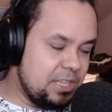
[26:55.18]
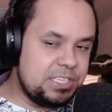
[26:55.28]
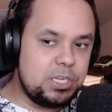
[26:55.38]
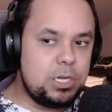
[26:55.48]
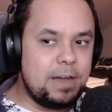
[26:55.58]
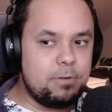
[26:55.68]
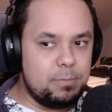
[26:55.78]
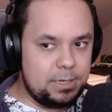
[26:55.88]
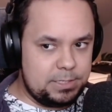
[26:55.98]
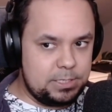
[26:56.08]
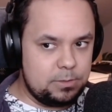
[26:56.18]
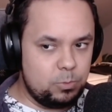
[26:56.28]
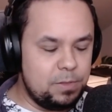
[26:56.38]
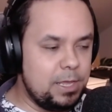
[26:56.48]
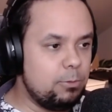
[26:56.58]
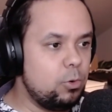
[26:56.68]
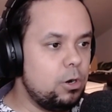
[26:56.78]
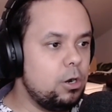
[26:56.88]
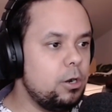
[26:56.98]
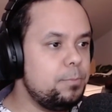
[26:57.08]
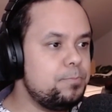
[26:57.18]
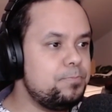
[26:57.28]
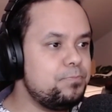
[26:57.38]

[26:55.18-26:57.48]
this government, when they were,